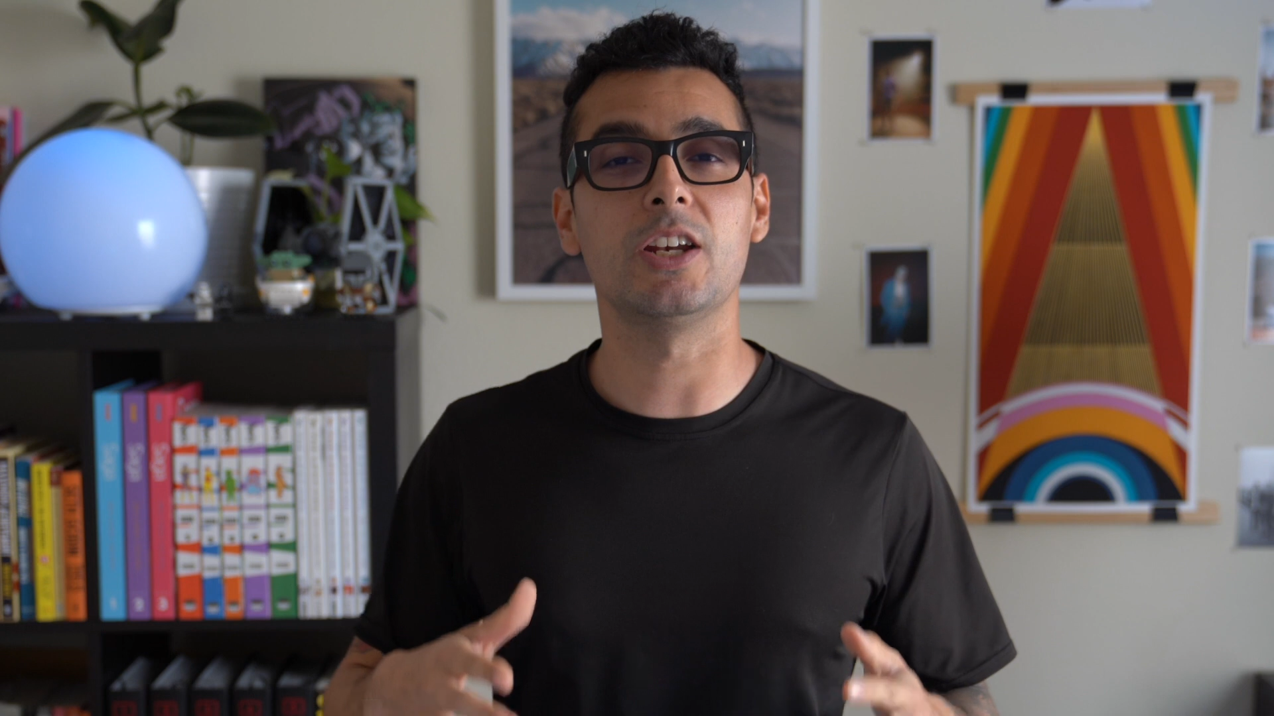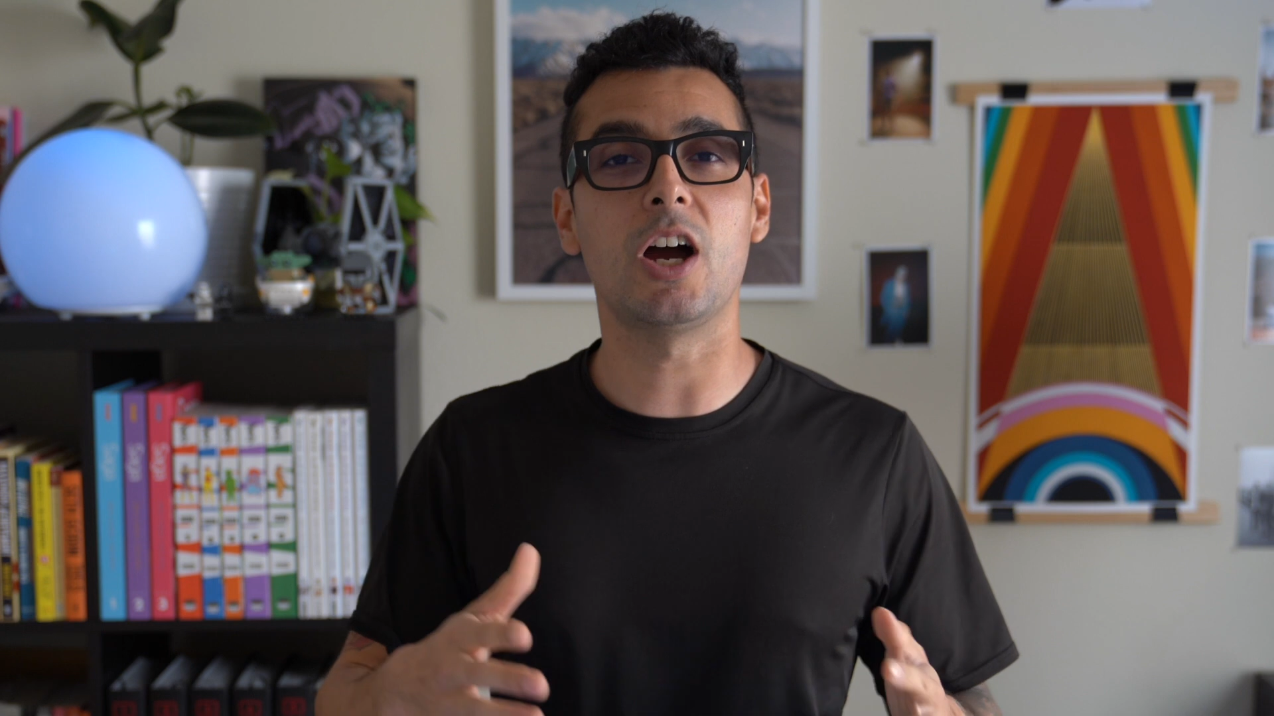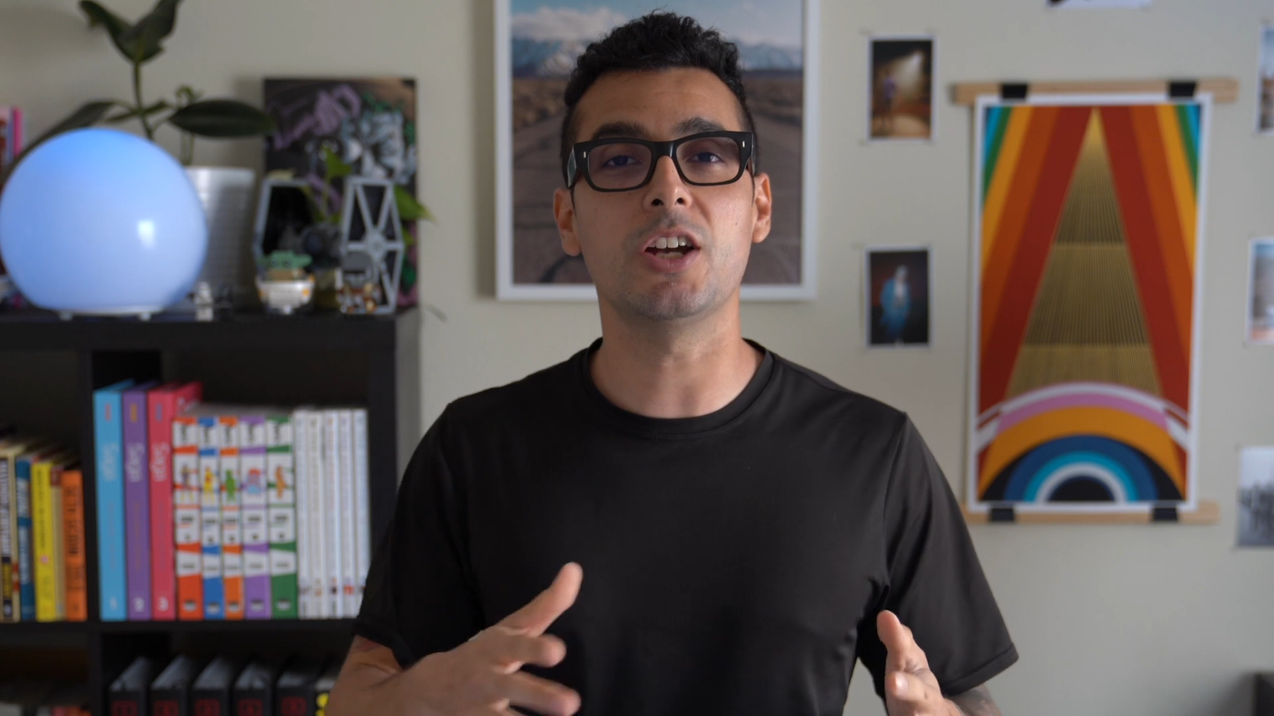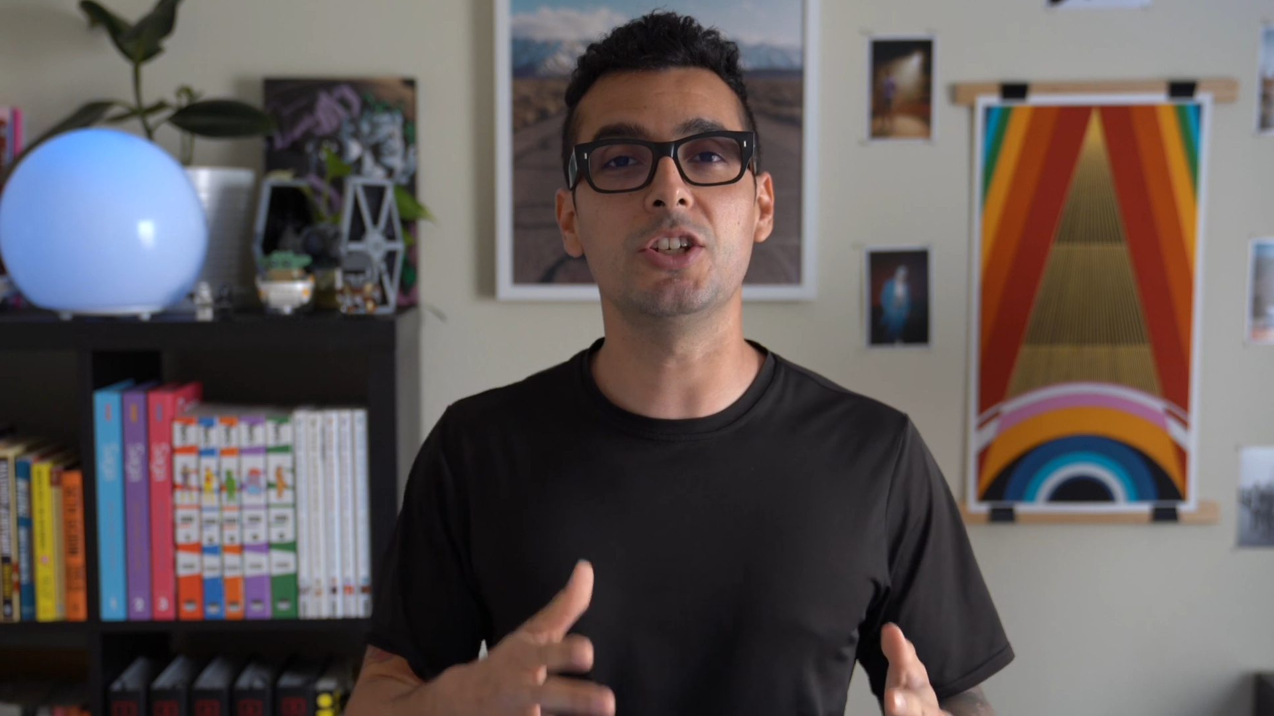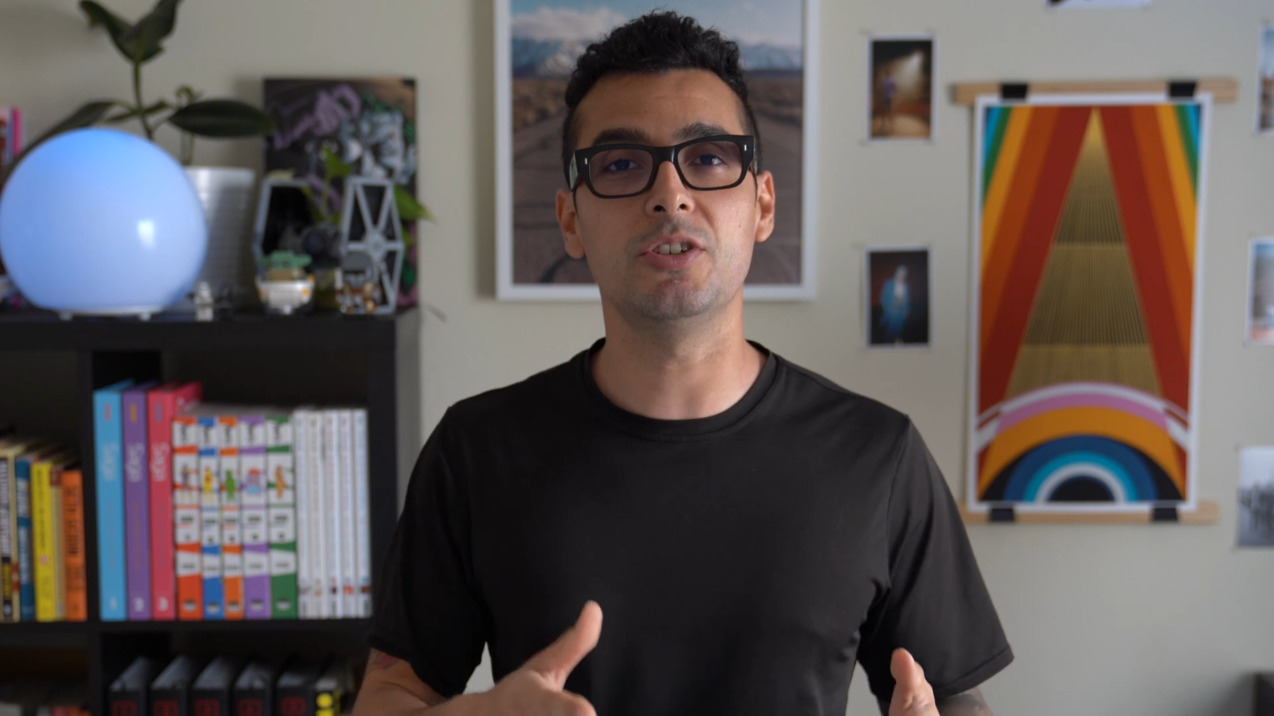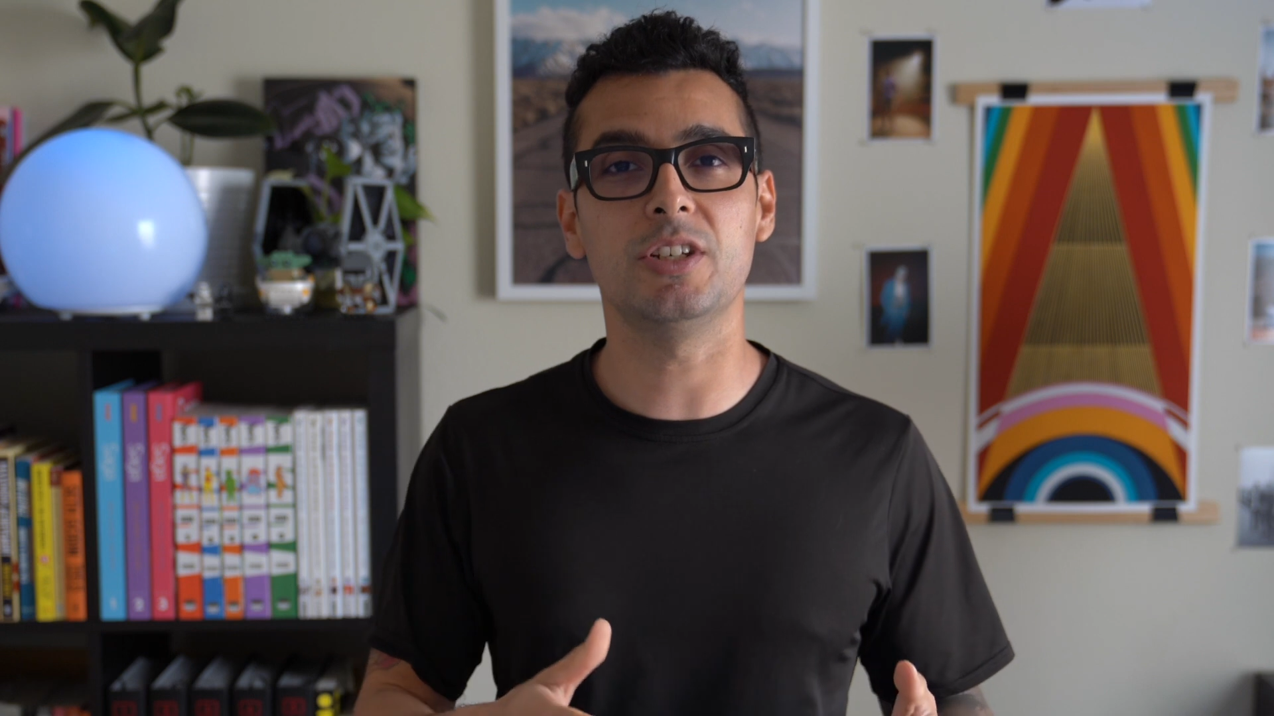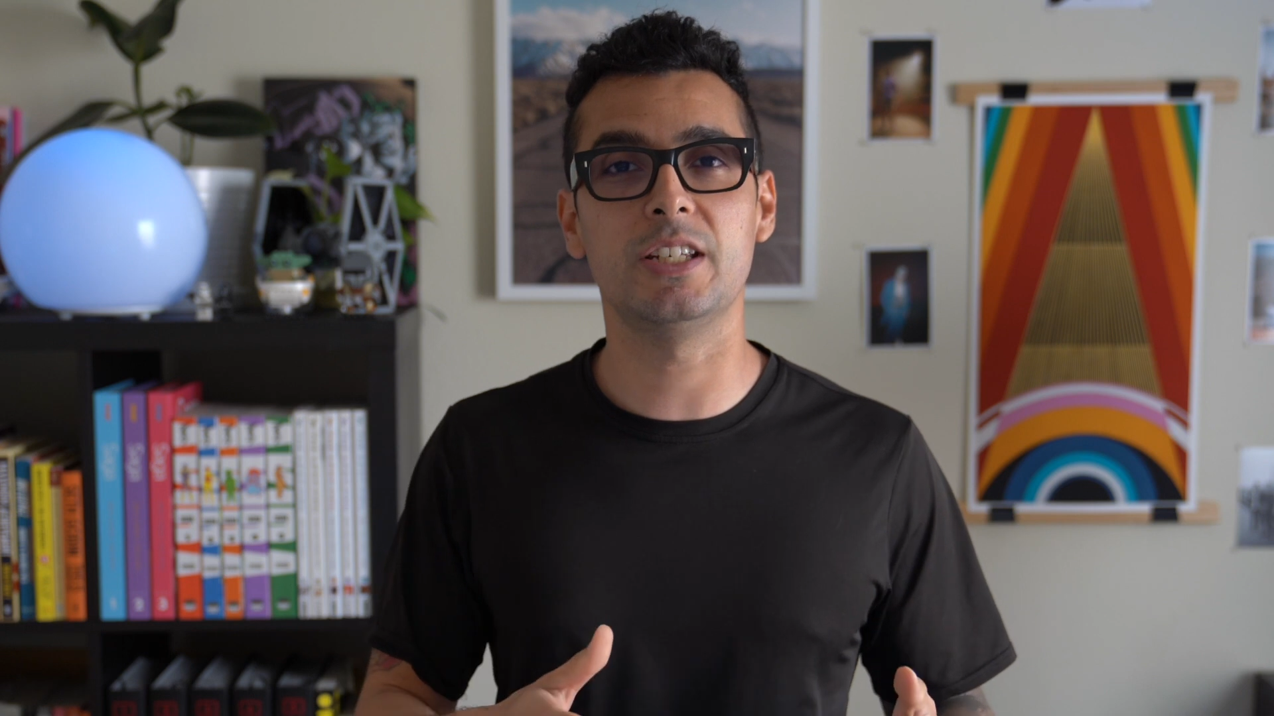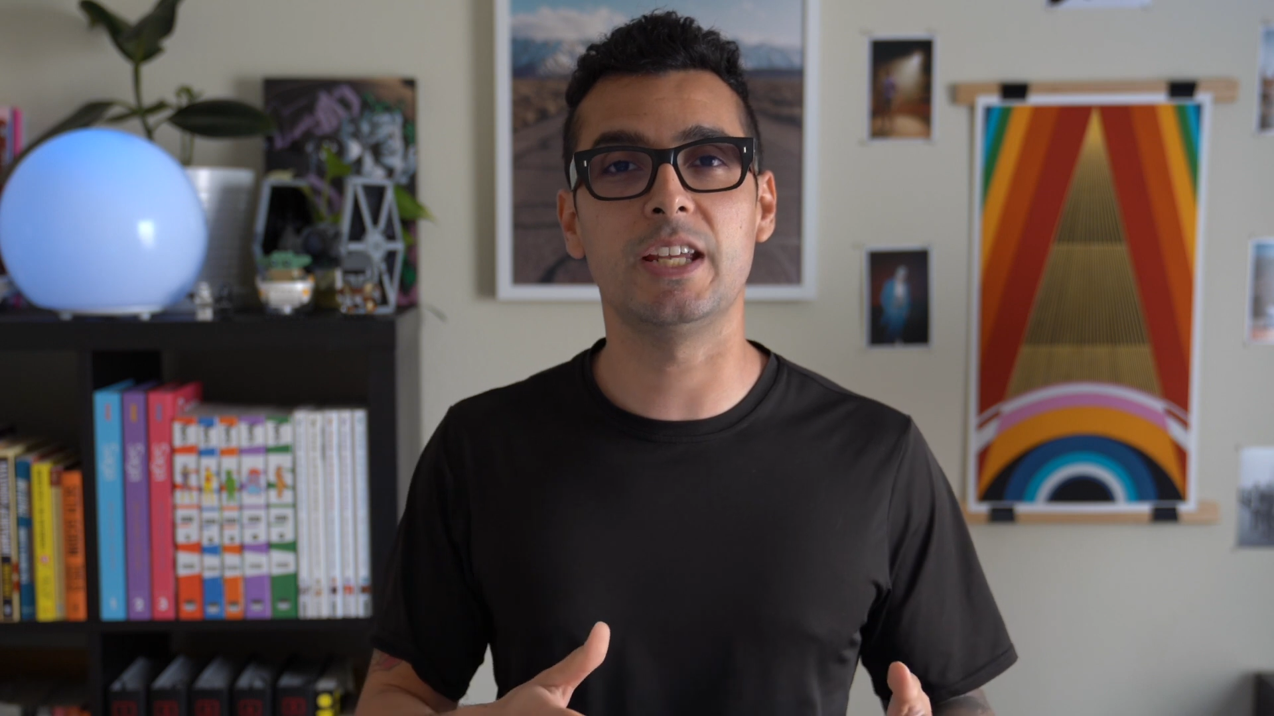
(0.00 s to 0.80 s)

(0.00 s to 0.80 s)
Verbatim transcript: non-union